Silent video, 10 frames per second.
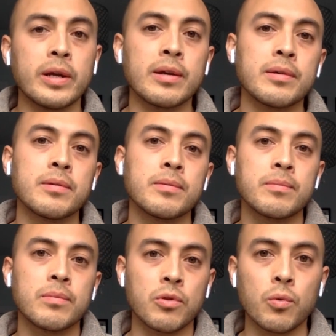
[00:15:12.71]

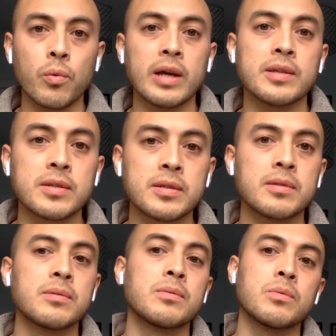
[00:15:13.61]
showing the
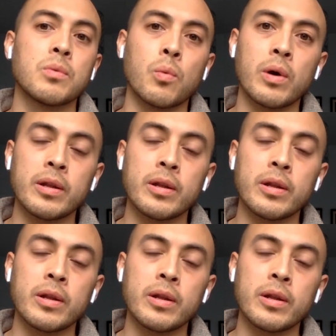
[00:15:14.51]
West